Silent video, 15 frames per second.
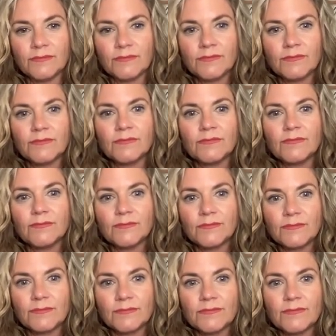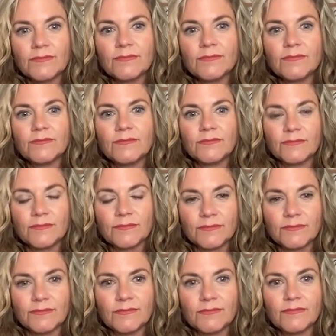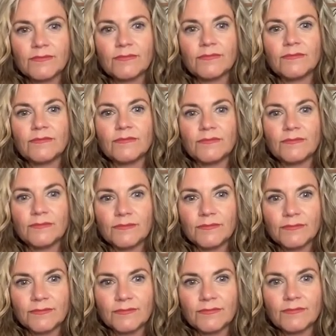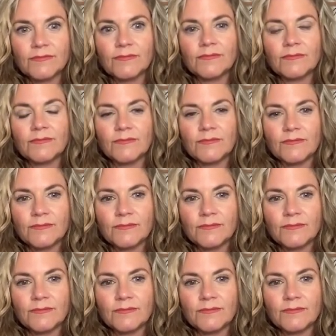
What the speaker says: This person isn't speaking.